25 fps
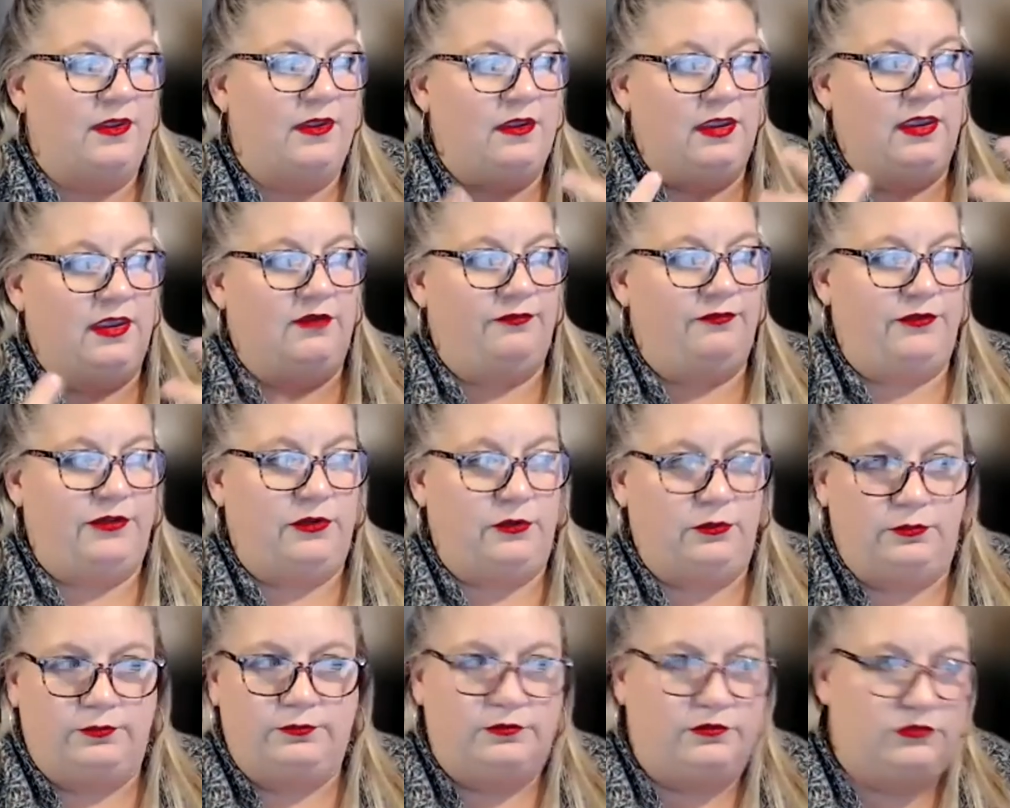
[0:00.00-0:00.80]
If
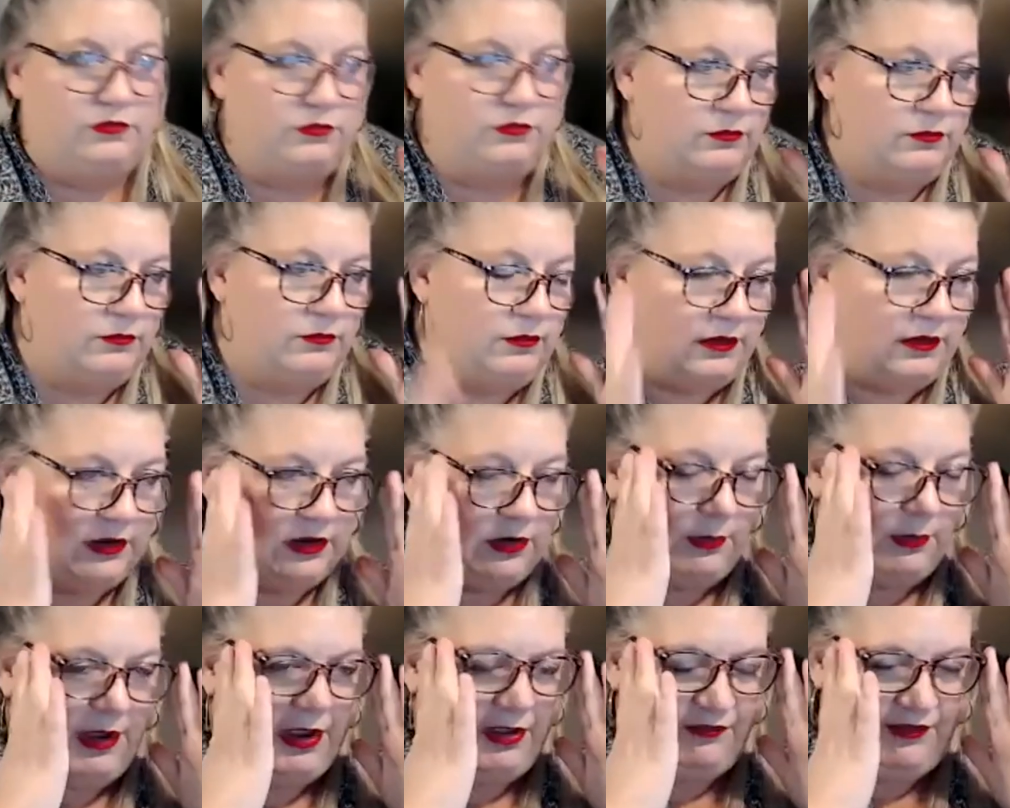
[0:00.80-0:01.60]
you
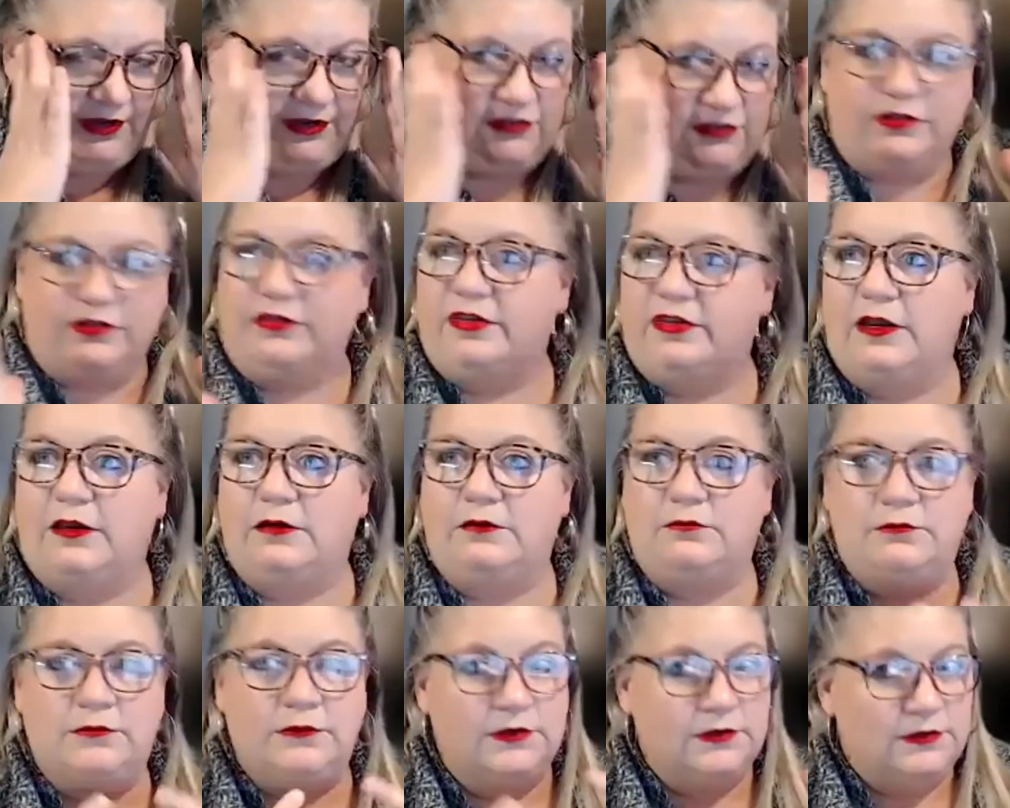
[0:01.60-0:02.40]
know, I have agents that
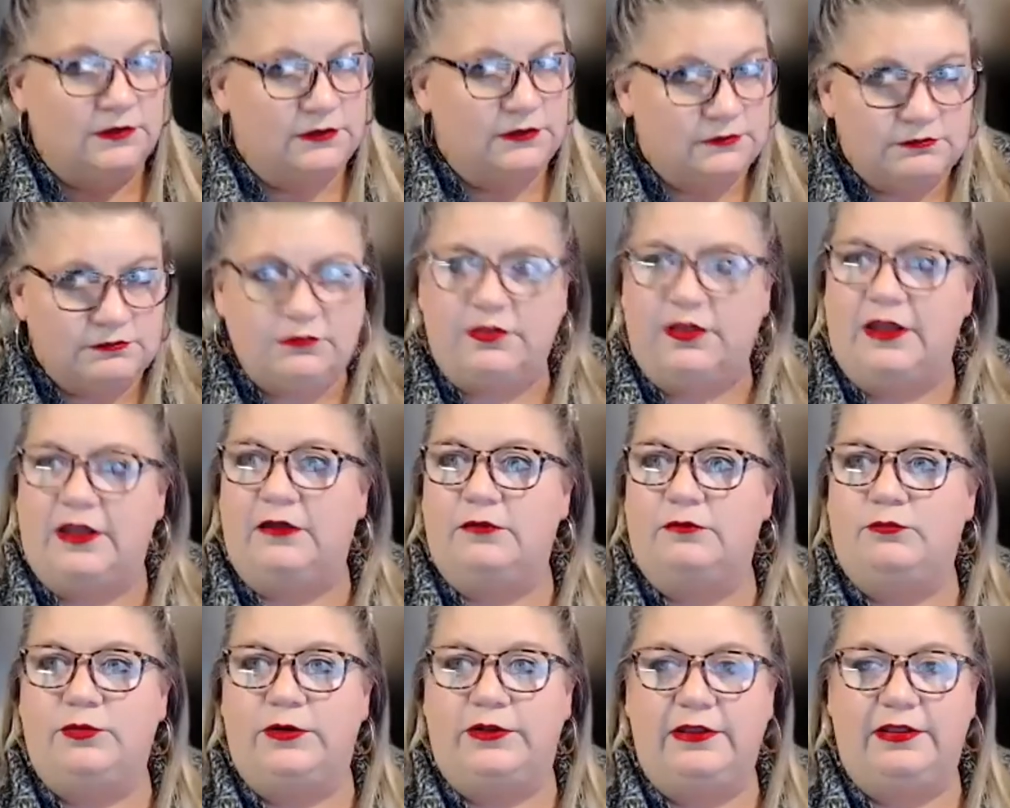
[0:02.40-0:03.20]

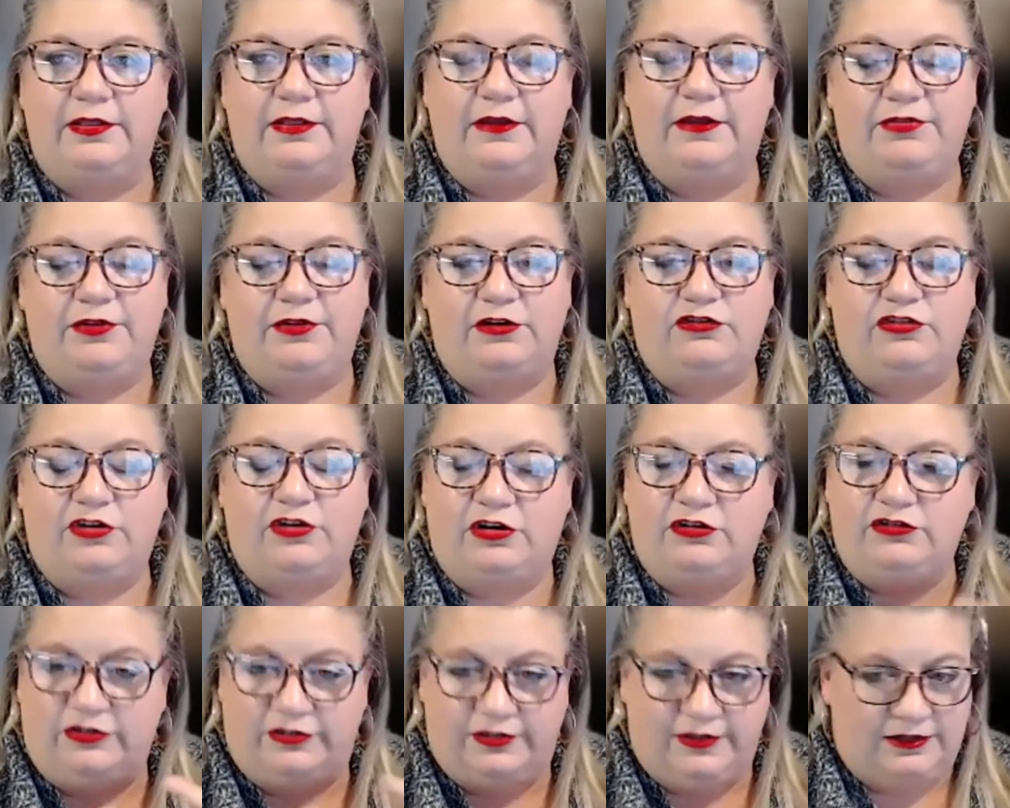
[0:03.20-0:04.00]
they really love their
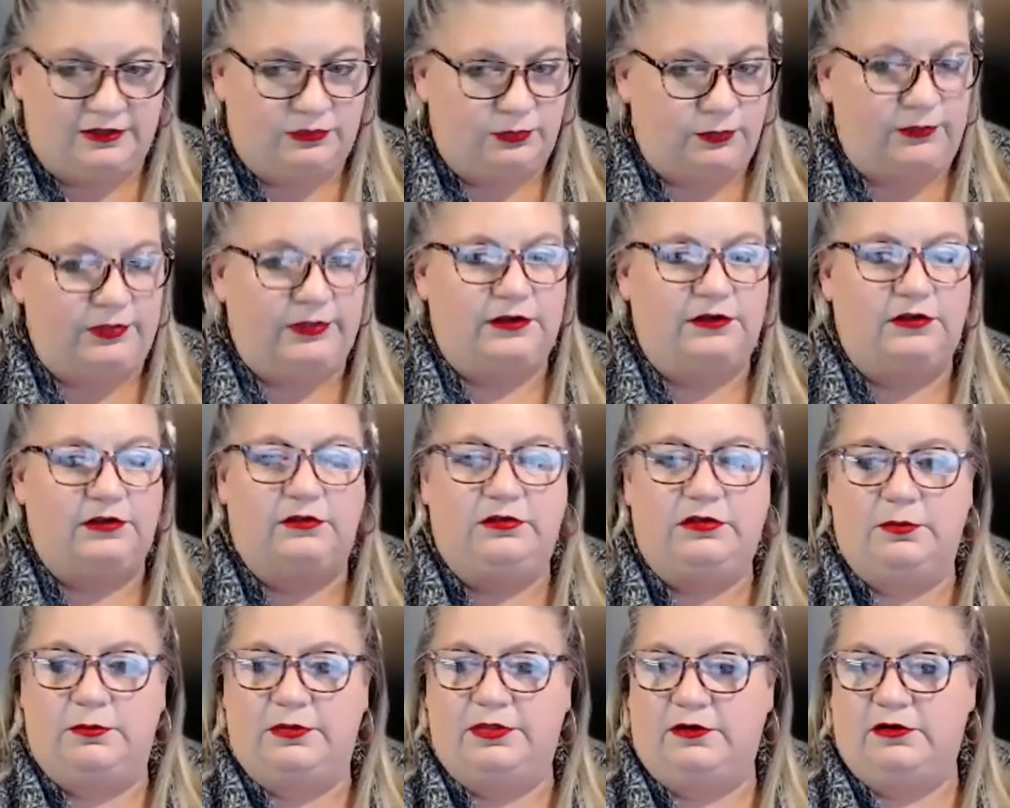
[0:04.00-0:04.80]
church and that's where they do
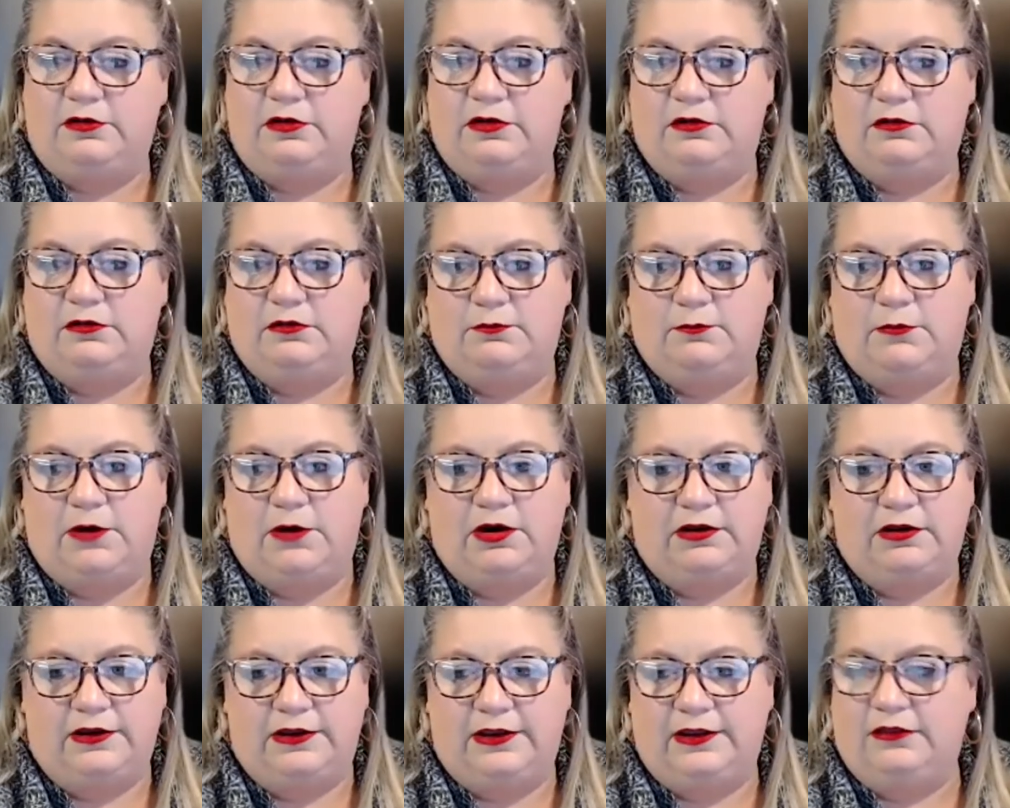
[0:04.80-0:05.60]
some of their
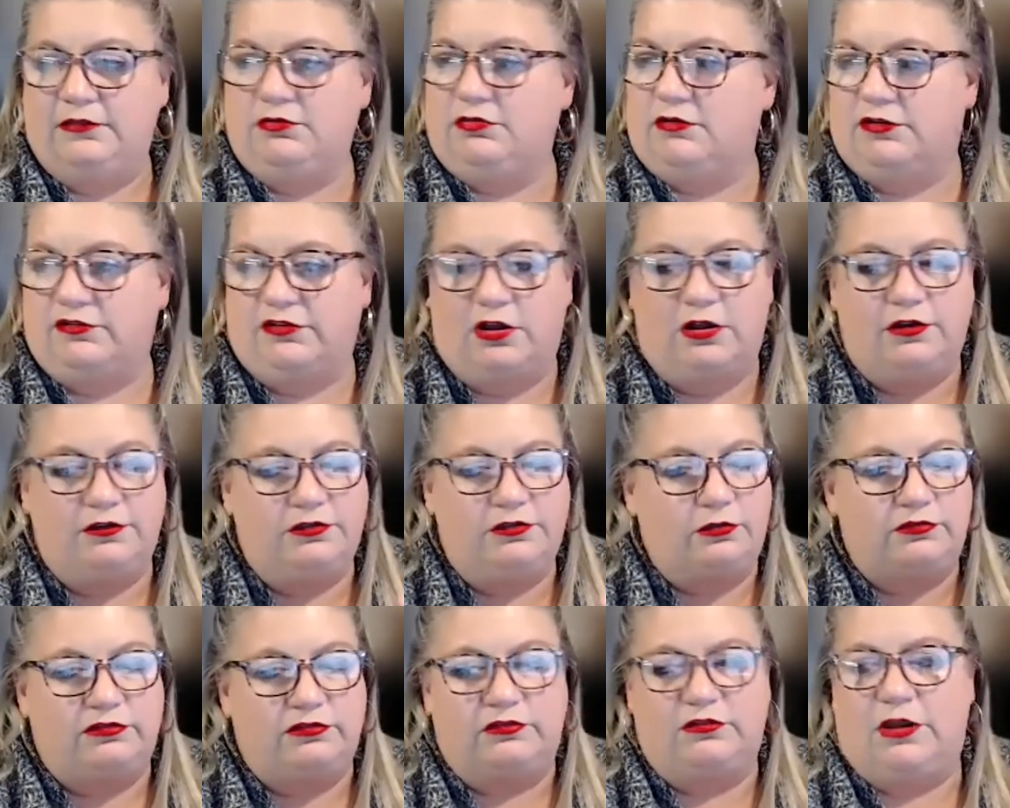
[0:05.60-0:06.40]
marketing. There's all
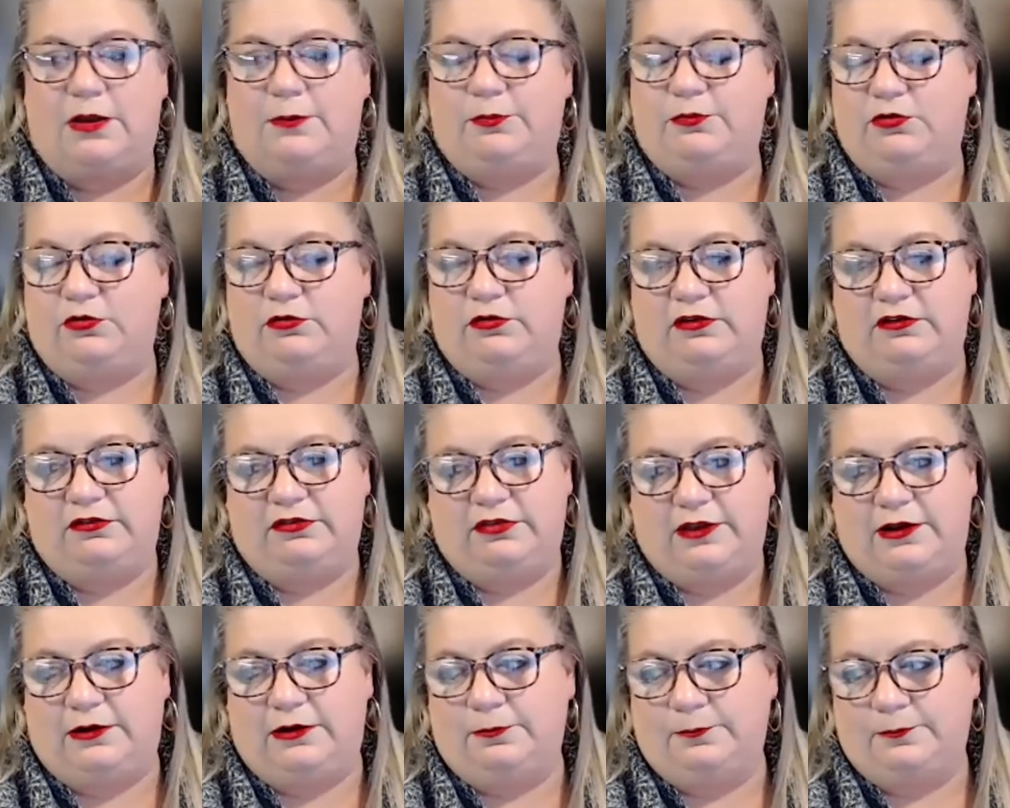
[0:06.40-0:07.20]
sorts of opportunities
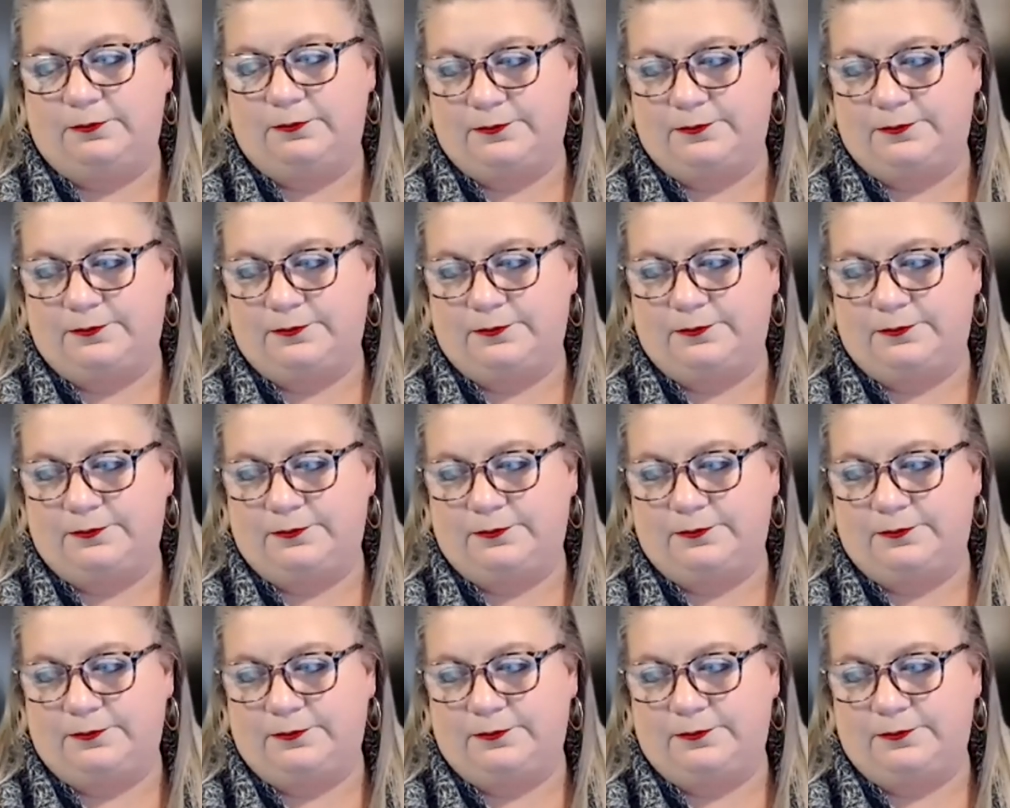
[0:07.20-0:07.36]
there.